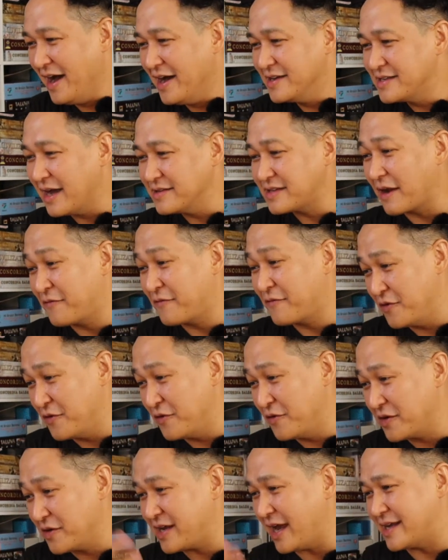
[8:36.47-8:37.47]
So I was like,
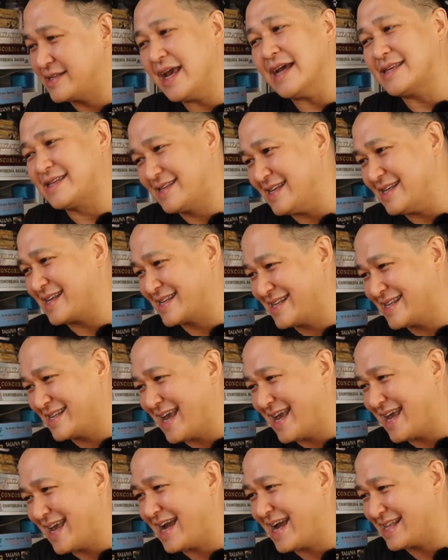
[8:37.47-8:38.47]
fruitcakes, yes, it's
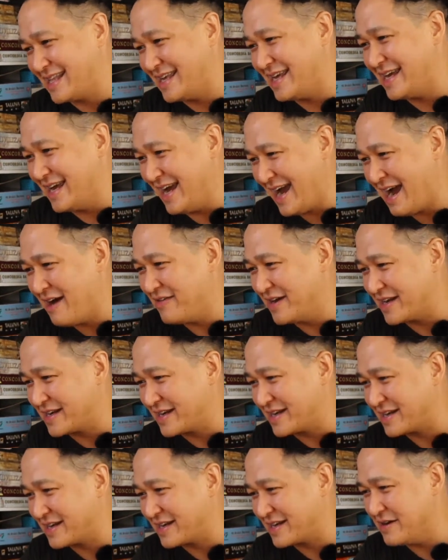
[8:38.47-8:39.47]
exactly how
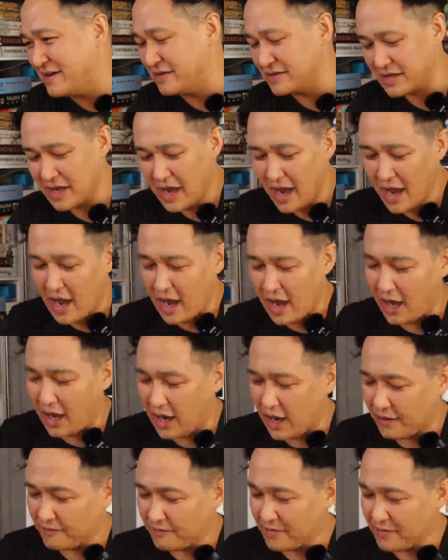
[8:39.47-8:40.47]
it goes.
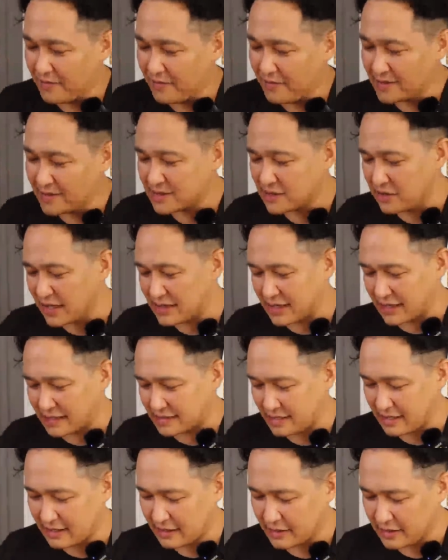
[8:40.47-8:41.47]
Let's look at
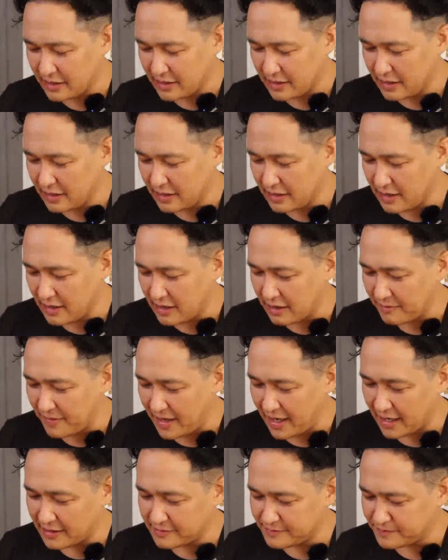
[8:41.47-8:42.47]
these. Oh
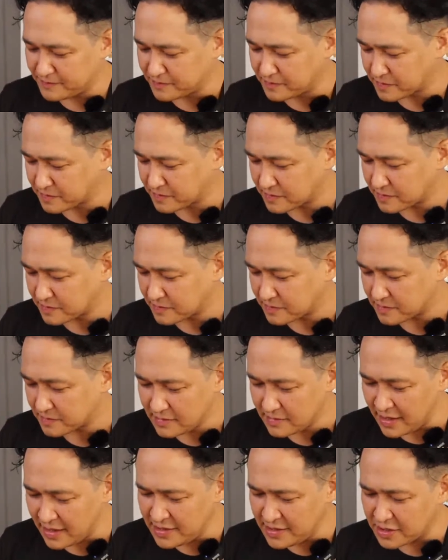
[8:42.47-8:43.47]
man,
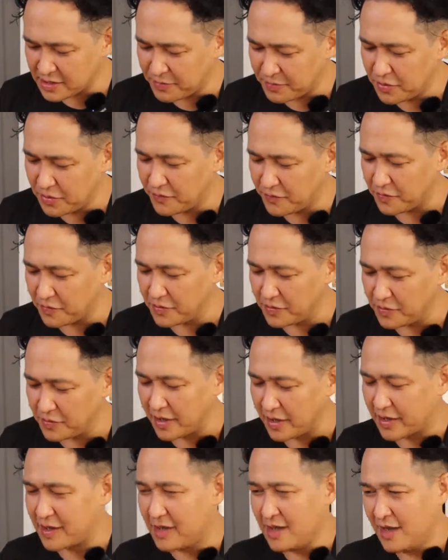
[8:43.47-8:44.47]
this looks beautiful. Like
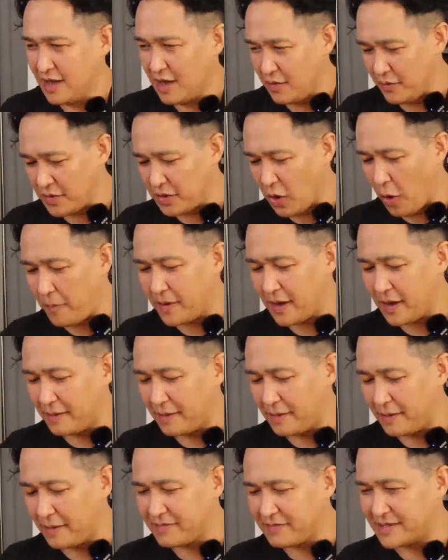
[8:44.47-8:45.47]
when you open
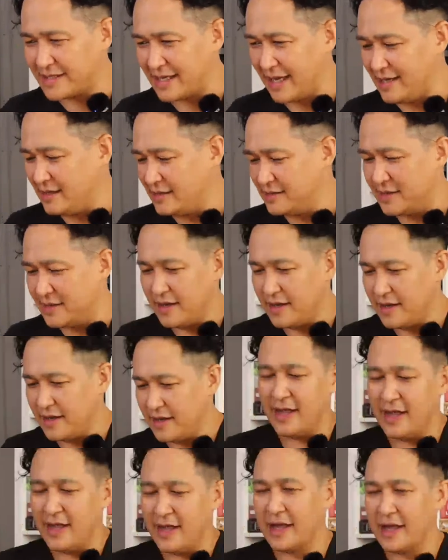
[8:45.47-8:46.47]
up the tin,
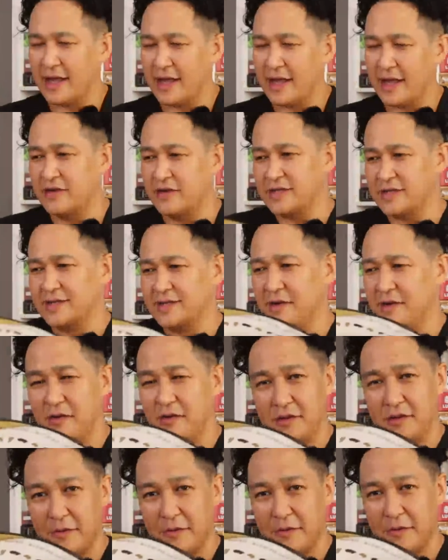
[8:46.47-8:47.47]
like there's this
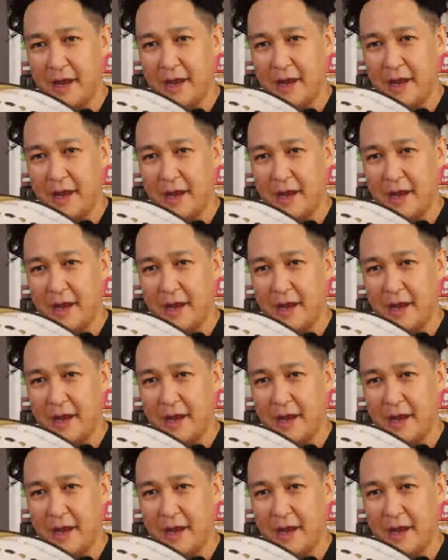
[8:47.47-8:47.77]
little paper